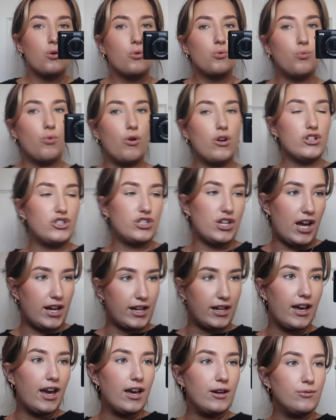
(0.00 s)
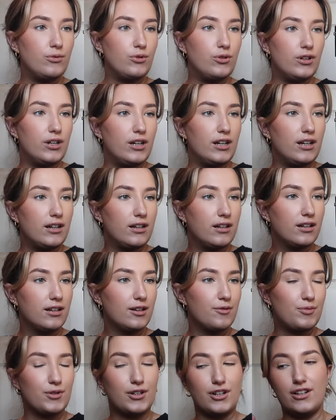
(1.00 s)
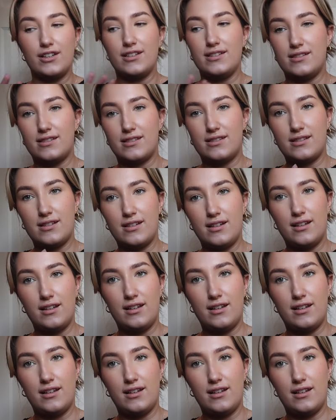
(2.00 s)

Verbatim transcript: what jacket I wore because